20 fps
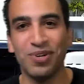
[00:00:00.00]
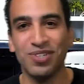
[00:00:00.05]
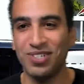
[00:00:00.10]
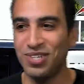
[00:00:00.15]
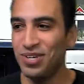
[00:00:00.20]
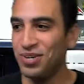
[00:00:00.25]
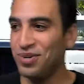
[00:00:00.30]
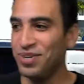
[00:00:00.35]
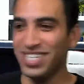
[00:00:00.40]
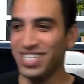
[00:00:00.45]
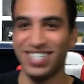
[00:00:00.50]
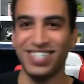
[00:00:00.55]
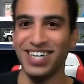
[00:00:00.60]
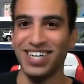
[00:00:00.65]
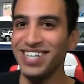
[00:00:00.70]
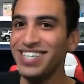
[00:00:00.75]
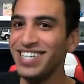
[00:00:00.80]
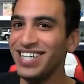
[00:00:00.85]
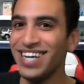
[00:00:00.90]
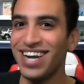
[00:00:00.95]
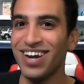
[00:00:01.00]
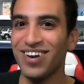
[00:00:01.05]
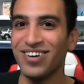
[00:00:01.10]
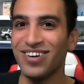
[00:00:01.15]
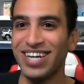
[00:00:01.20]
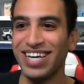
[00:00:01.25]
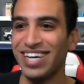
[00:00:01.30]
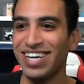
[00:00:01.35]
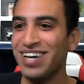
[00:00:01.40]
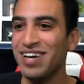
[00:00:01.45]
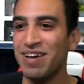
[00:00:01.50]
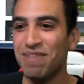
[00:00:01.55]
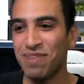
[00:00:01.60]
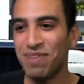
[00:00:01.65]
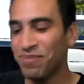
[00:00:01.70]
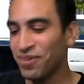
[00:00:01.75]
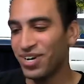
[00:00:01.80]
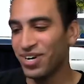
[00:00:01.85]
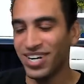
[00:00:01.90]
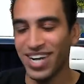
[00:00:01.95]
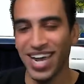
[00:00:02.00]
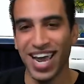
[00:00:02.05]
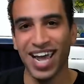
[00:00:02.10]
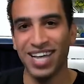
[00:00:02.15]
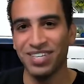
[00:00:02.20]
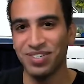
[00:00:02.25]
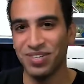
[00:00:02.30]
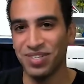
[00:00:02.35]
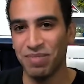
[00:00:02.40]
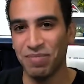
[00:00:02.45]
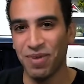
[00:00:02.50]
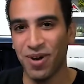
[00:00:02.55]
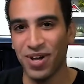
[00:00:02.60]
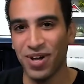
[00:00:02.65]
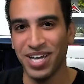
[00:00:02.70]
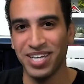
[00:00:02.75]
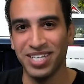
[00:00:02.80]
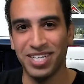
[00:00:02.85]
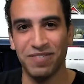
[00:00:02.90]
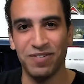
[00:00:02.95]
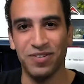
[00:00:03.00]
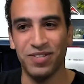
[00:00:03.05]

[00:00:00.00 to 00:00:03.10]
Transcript: to incendiary, but we're going to answer them all and give you